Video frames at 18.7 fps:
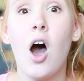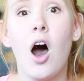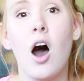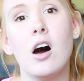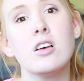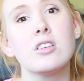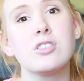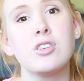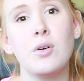
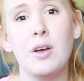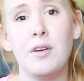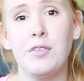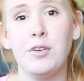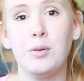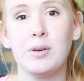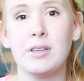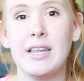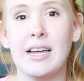Also,
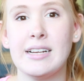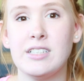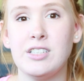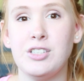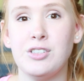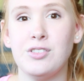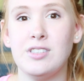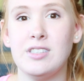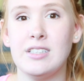if you would like
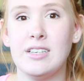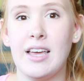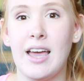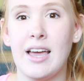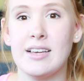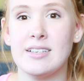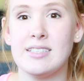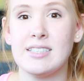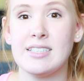to see
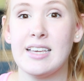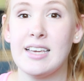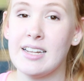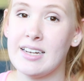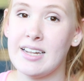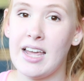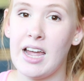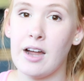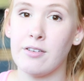a
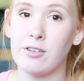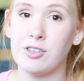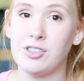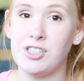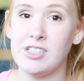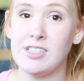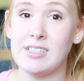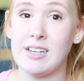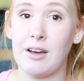skincare
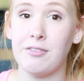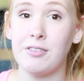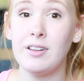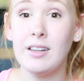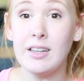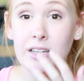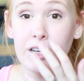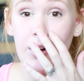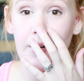routine,
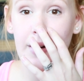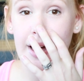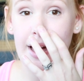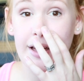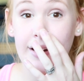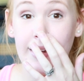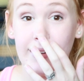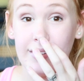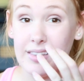definitely go
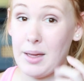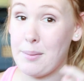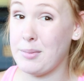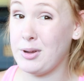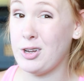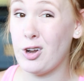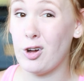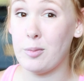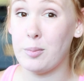ahead and
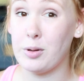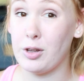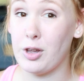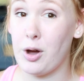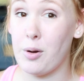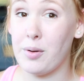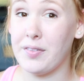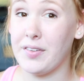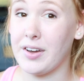let me know
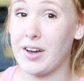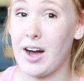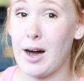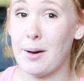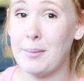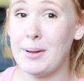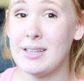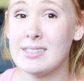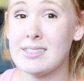below in the
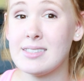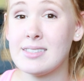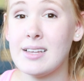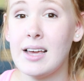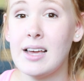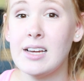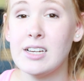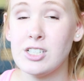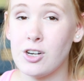comments.
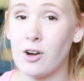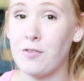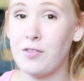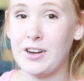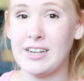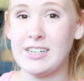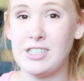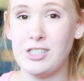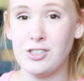Don't
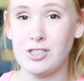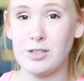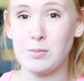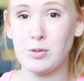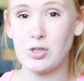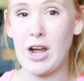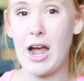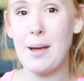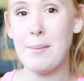forget to
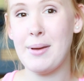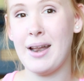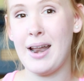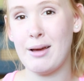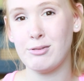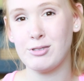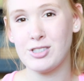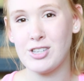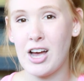subscribe and
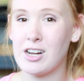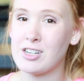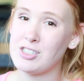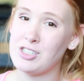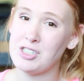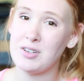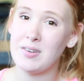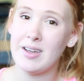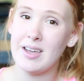I will talk
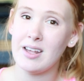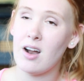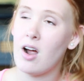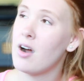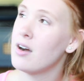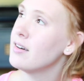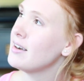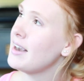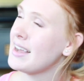to you in
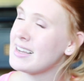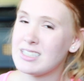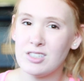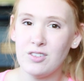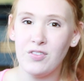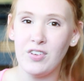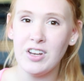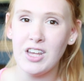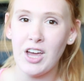our
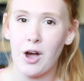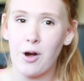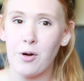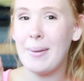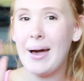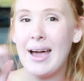next video.